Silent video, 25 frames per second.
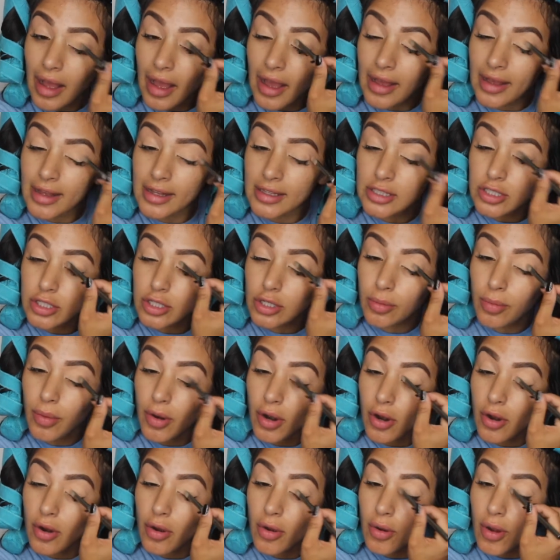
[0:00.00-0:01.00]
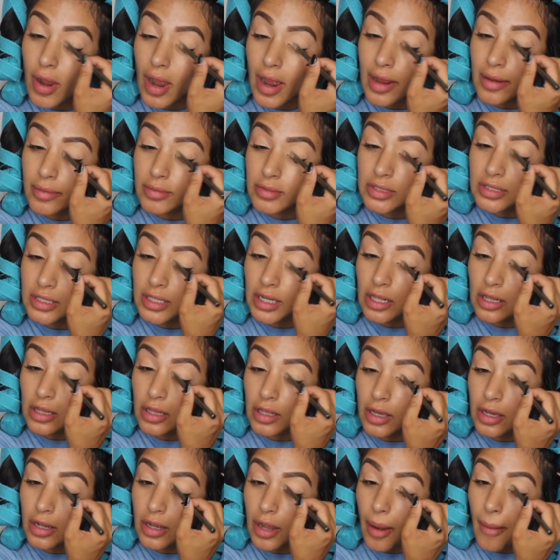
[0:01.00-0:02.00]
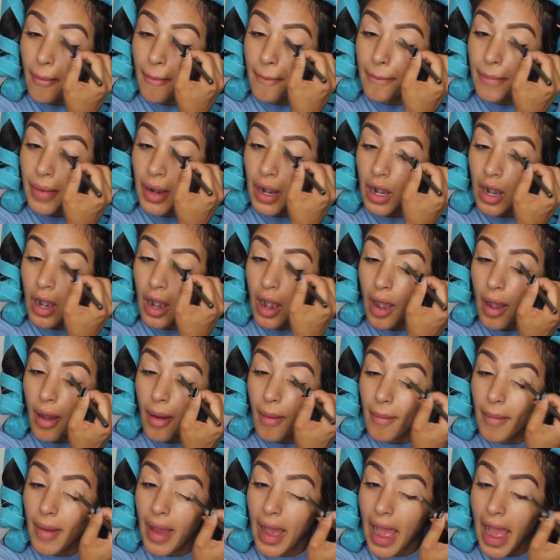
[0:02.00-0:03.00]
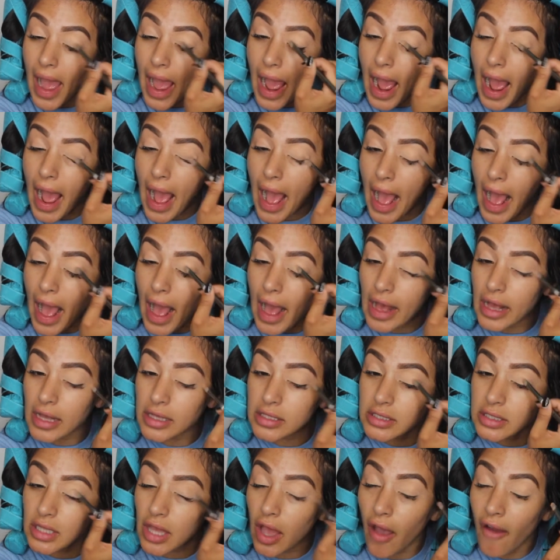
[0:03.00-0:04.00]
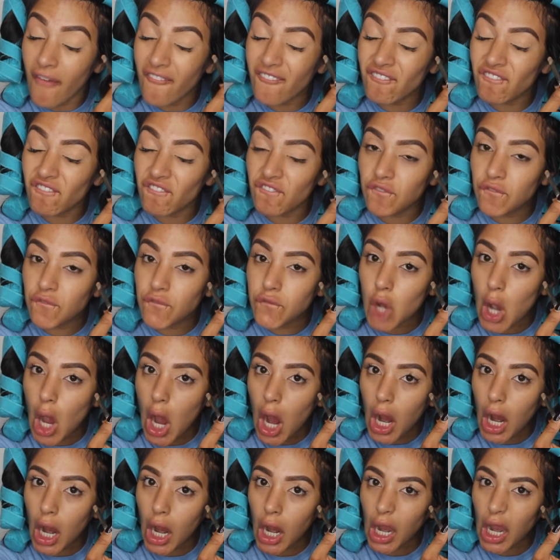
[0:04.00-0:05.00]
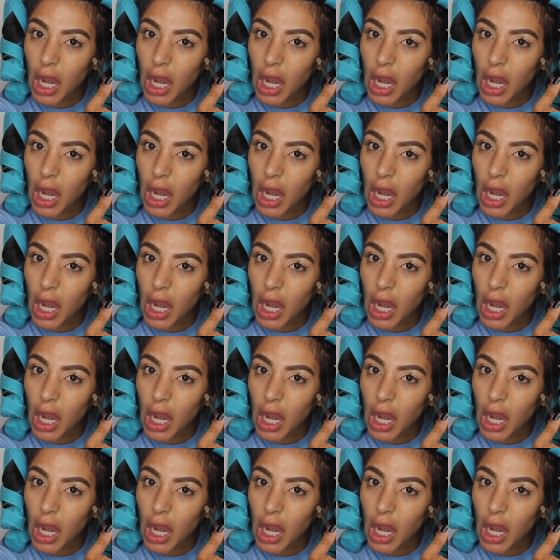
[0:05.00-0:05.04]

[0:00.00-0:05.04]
And tomorrow I'm just gonna look bomb as fuck.